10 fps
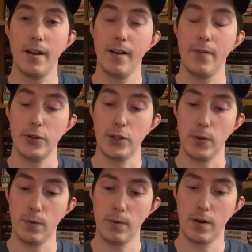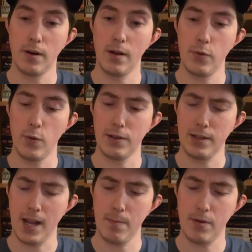the two who
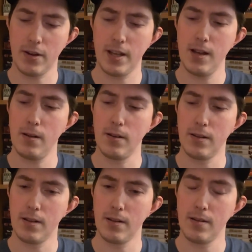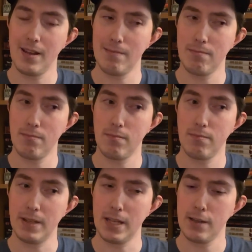escaped are killed. And
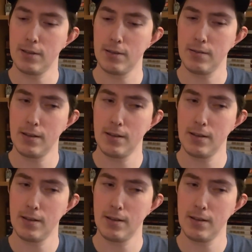because